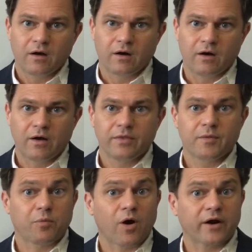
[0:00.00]
on
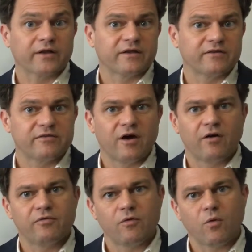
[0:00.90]
the product
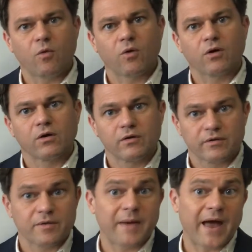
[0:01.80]
itself or
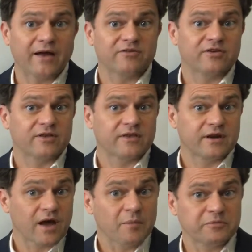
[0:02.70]
the packaging that
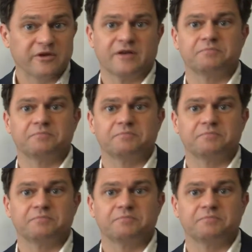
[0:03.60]
it comes in.